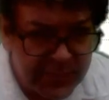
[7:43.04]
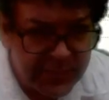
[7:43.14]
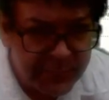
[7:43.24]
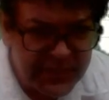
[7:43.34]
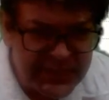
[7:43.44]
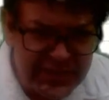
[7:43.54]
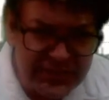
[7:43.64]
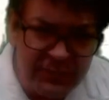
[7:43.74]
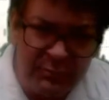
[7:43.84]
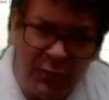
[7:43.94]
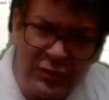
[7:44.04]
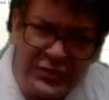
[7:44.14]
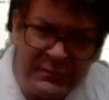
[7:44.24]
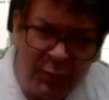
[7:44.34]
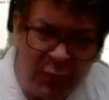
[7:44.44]
But is it the
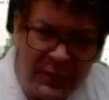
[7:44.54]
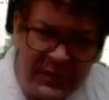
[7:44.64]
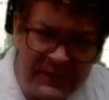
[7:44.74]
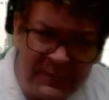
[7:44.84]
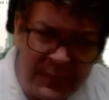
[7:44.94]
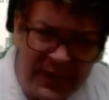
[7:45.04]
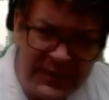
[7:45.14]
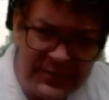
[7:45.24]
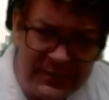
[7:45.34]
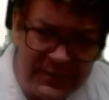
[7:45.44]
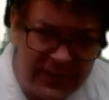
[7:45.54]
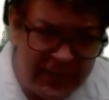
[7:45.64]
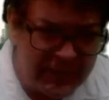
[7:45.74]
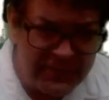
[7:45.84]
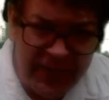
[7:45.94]
most important information?
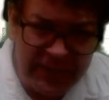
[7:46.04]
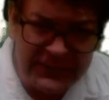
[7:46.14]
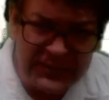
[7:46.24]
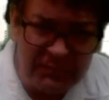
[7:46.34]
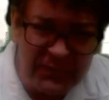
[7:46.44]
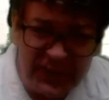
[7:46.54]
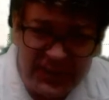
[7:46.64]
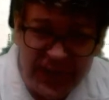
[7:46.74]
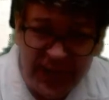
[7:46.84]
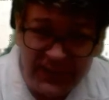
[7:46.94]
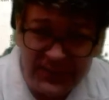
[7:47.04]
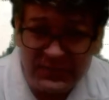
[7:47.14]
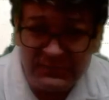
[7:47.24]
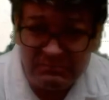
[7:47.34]
The fact that something didn't change?